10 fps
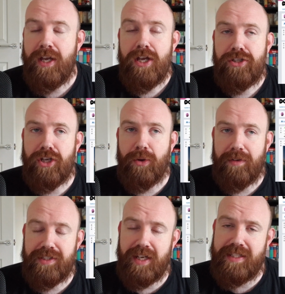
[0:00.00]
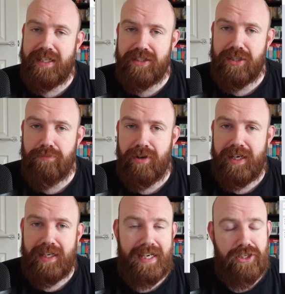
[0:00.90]
So I've started this subreddit.
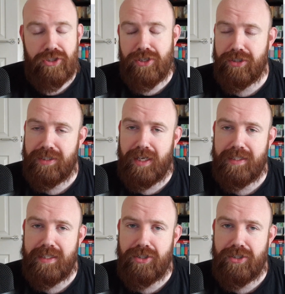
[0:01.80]
It literally just started